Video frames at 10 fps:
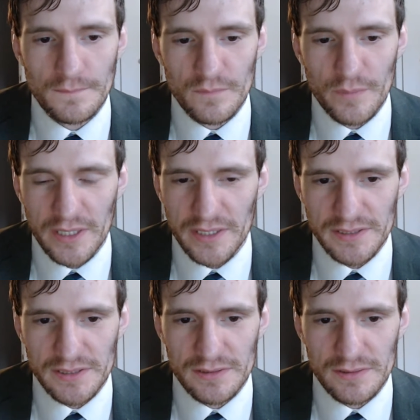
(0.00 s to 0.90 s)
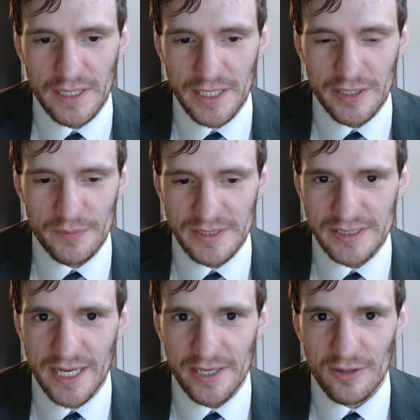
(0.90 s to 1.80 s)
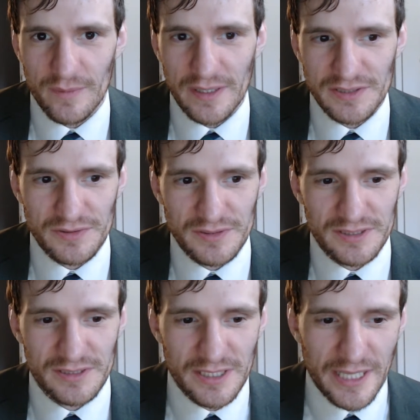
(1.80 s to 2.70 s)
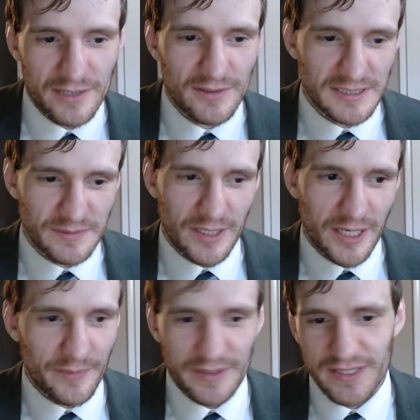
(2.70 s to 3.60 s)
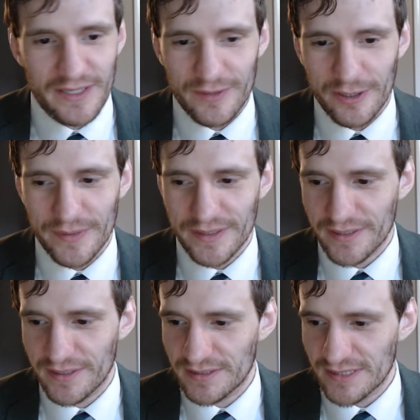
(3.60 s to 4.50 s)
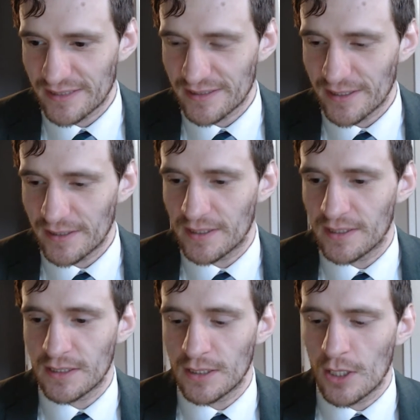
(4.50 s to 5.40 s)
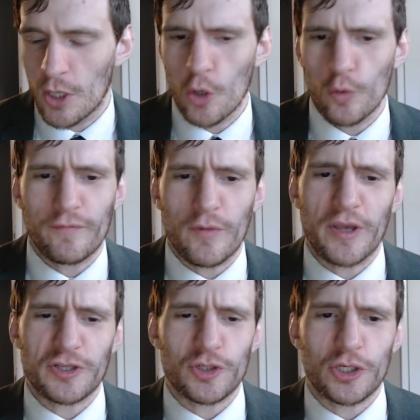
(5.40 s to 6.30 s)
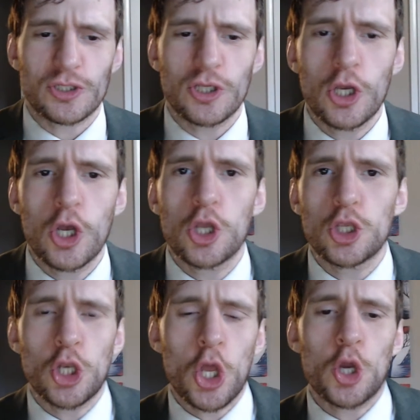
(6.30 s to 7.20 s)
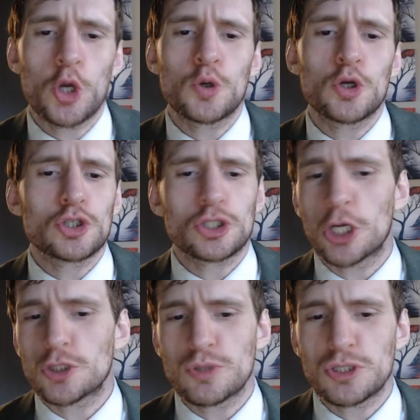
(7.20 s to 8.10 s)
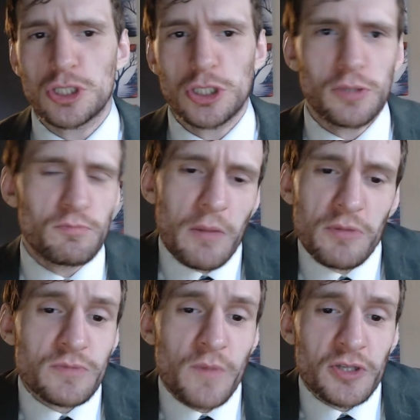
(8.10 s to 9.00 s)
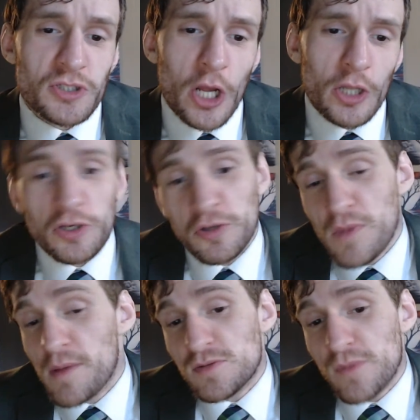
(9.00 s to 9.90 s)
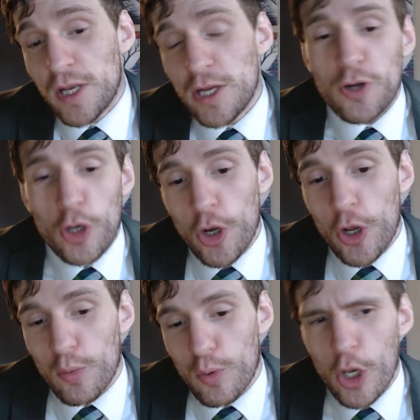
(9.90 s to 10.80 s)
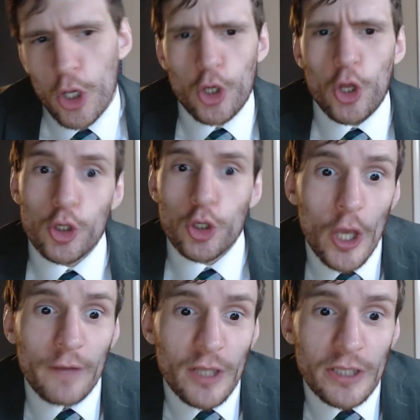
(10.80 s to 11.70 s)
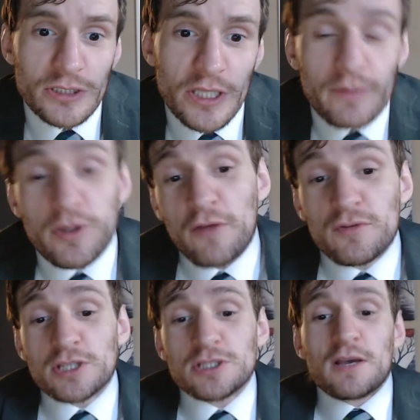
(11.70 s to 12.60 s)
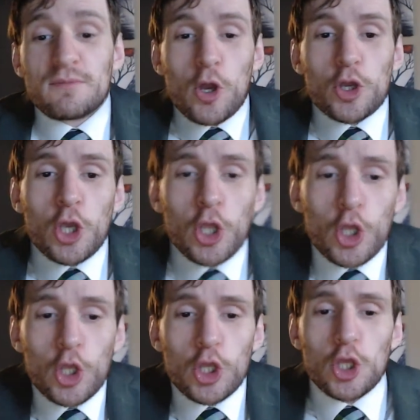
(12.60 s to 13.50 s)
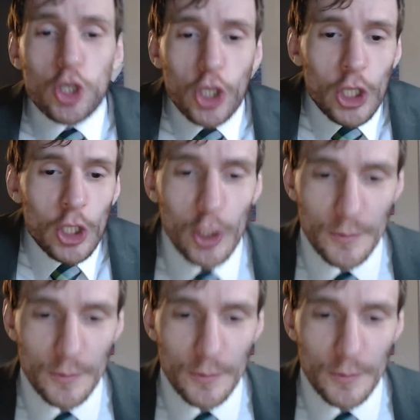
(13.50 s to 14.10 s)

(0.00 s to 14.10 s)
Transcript: because I needed a place to hang all my suits, and that closet behind me is not very big, sadly. We have the best drinks. You know, Scotch whiskey. Maybe it's made in Scotland. Maybe it's made here. I don't know. You have to ask them. Okay? Okay?